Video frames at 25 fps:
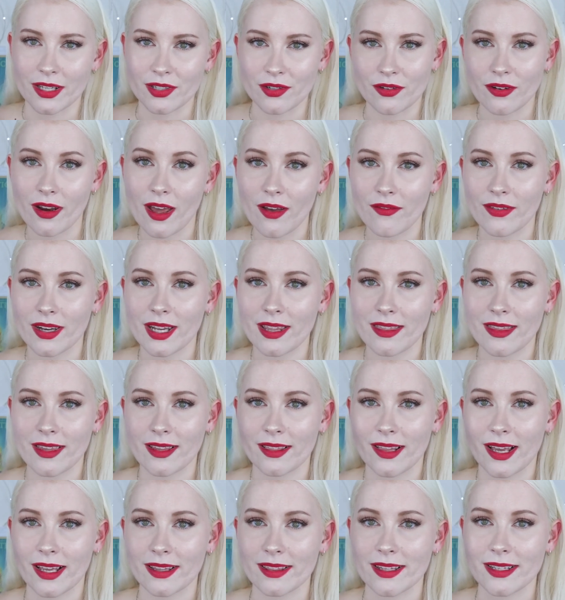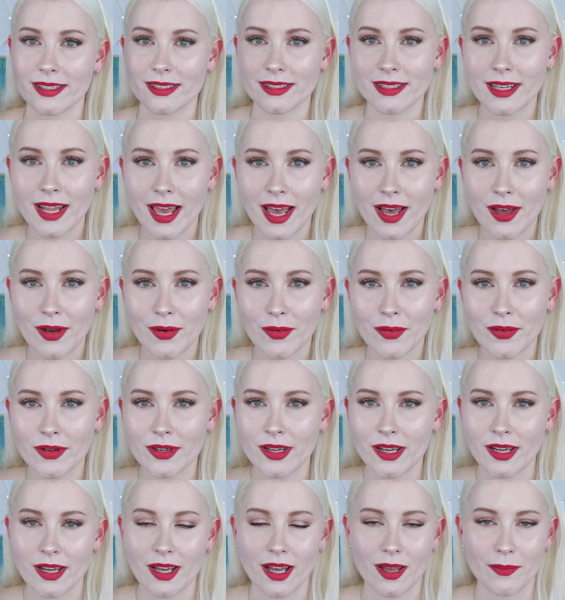I don't have anything like this now.